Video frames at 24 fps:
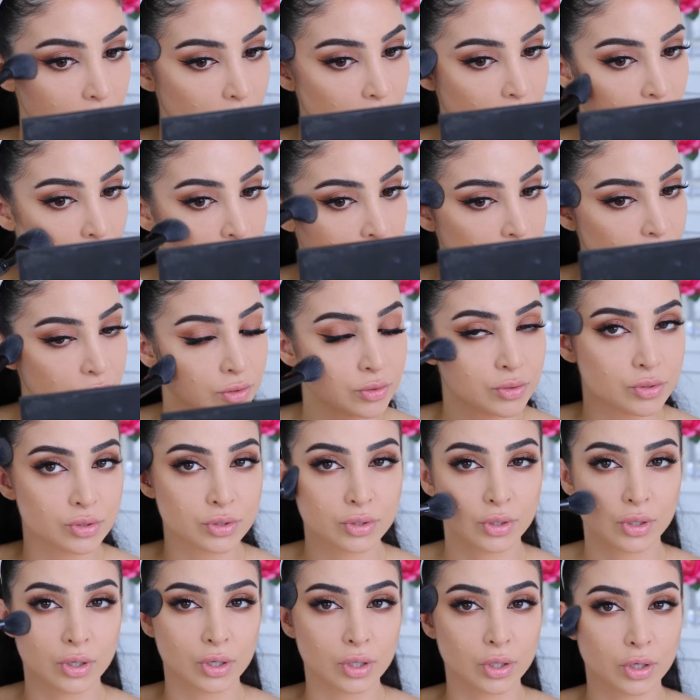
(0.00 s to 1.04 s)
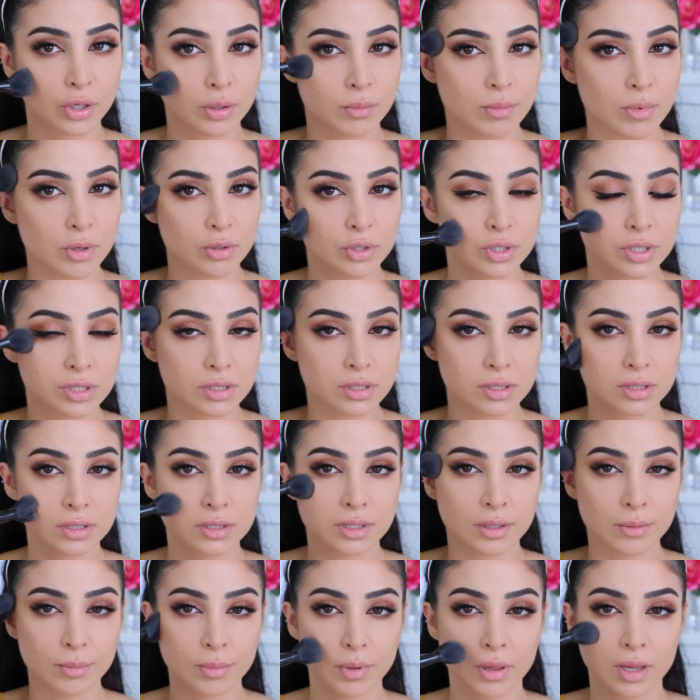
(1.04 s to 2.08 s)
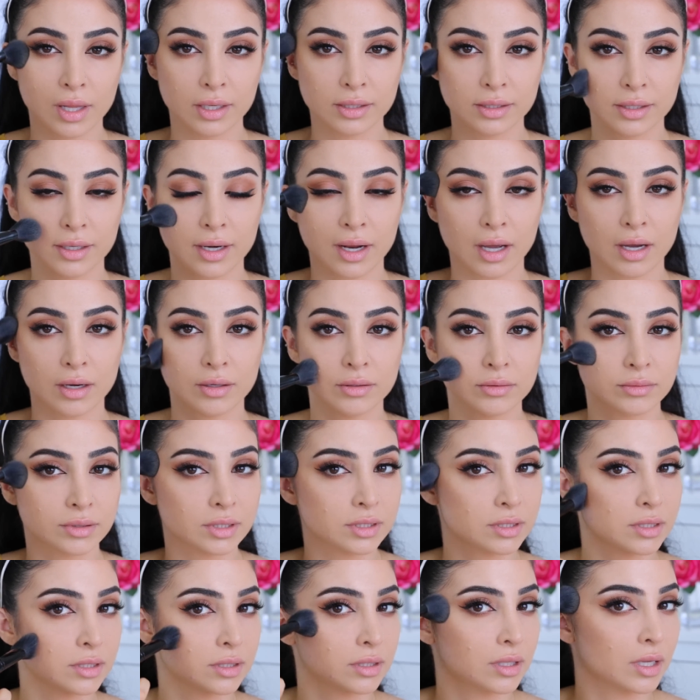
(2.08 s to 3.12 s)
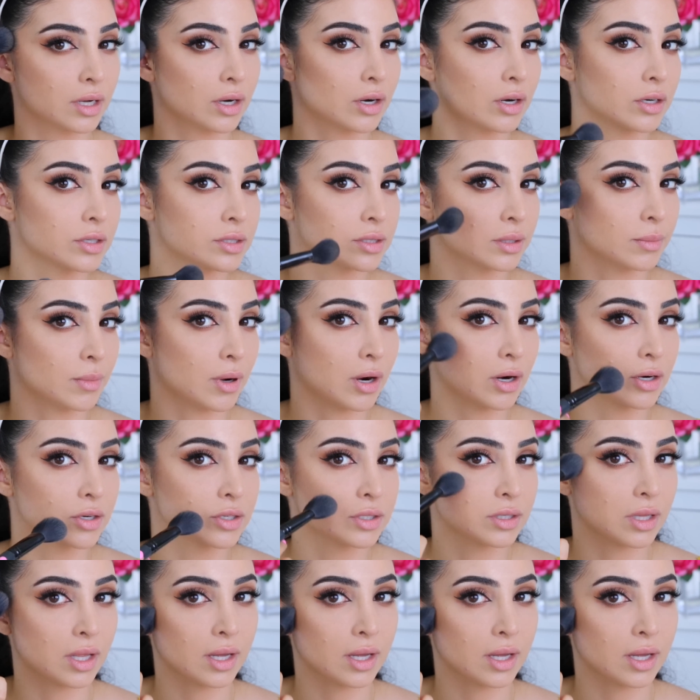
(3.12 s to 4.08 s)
then I kind of do circular motions to blend it out. There are some harsh